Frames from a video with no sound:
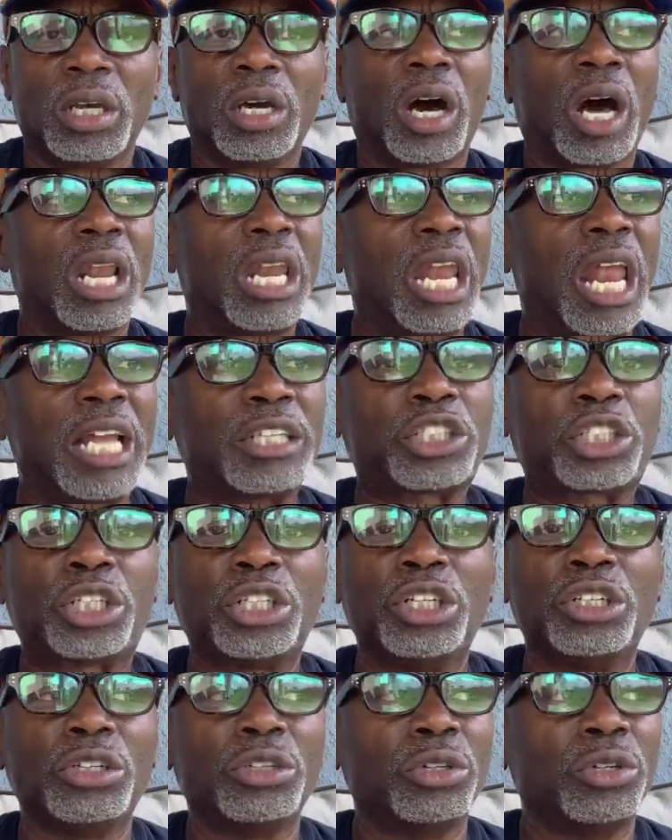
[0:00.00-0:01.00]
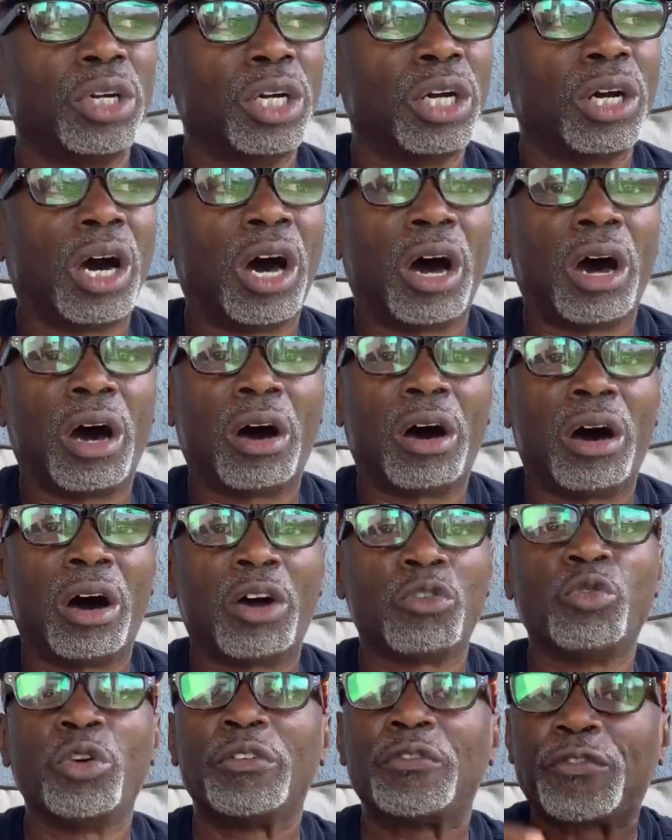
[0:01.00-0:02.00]
unless you
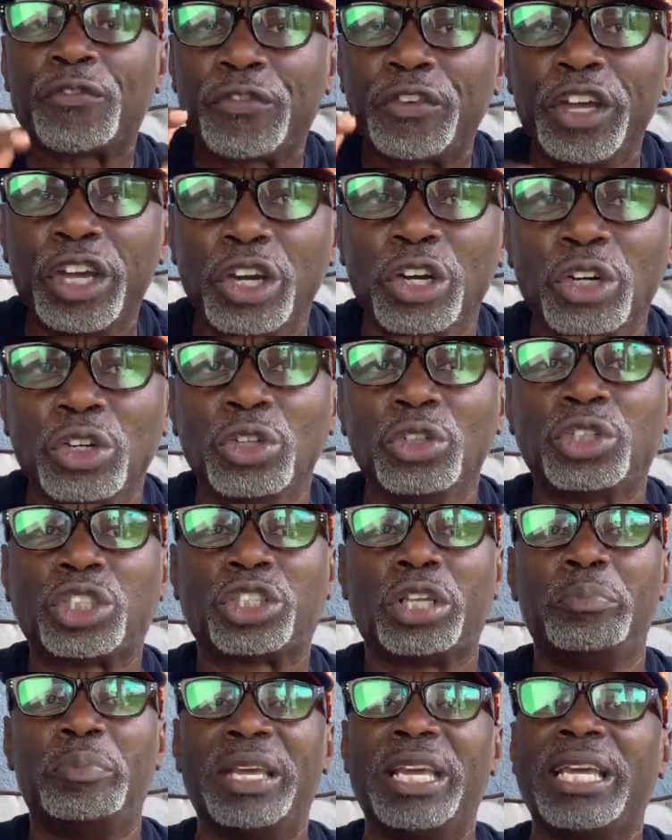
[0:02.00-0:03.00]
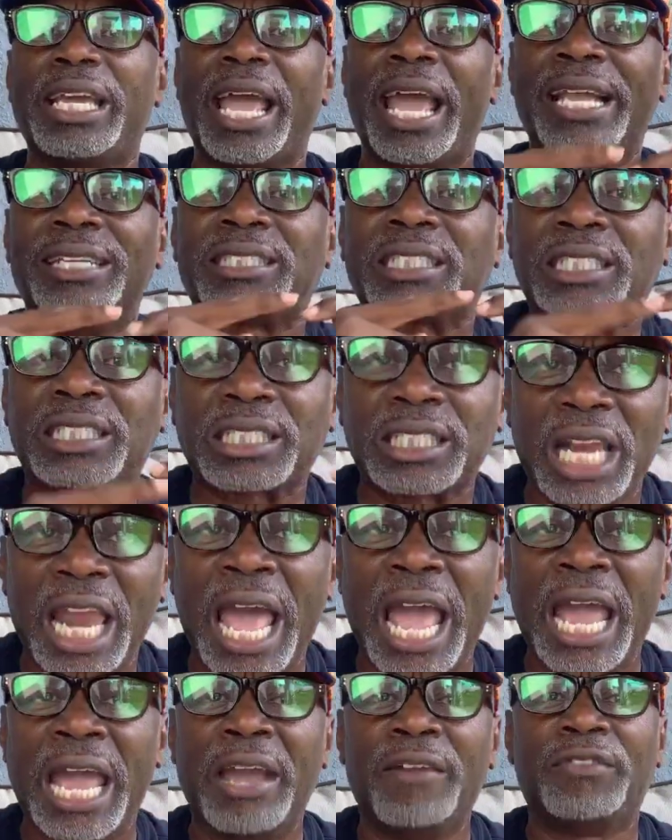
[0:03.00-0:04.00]
refuse to be
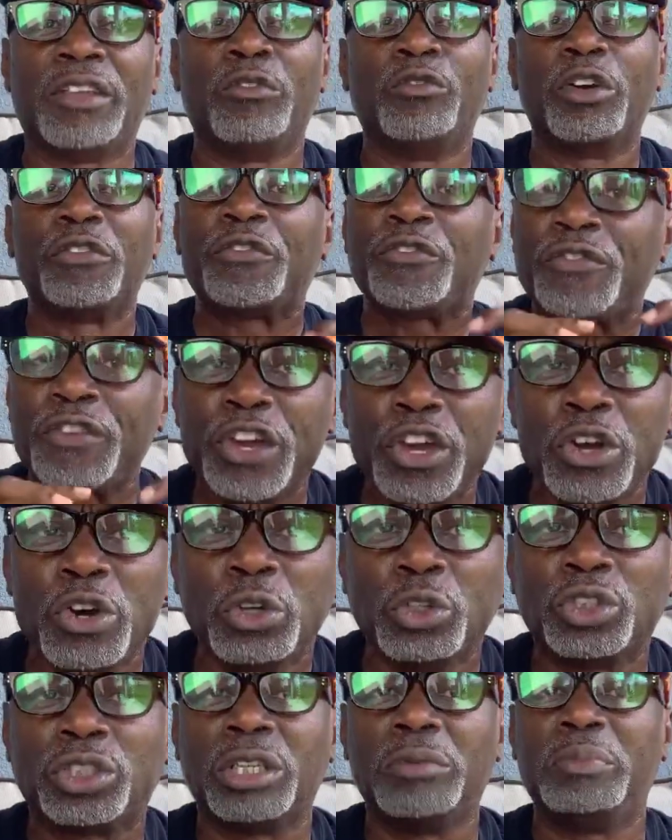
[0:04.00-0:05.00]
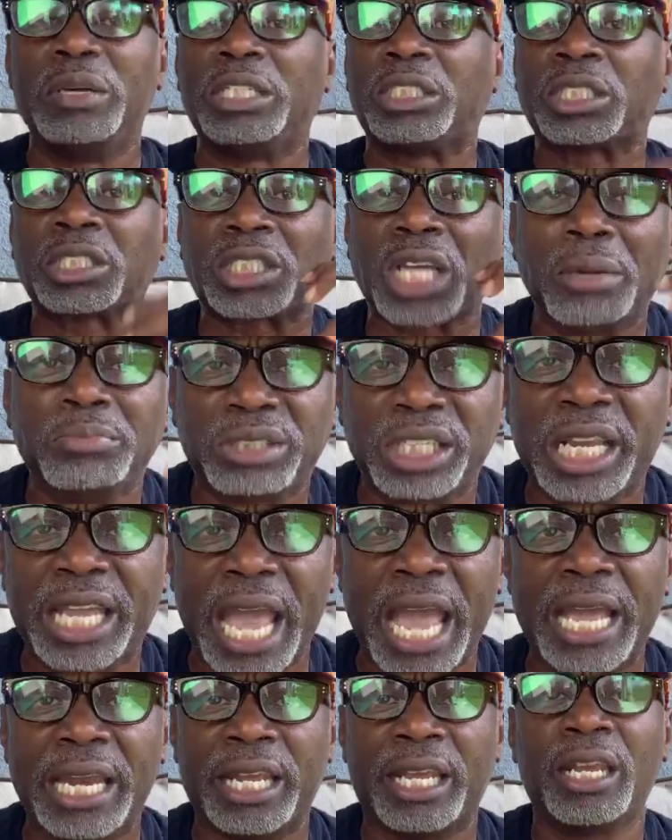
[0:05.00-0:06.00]
enslaved and refuse to be
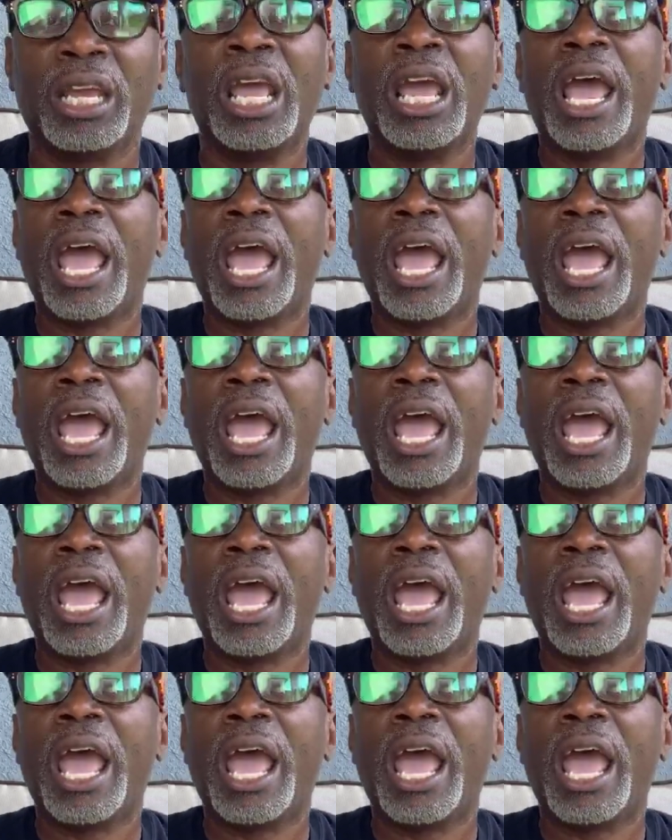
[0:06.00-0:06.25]
subjugated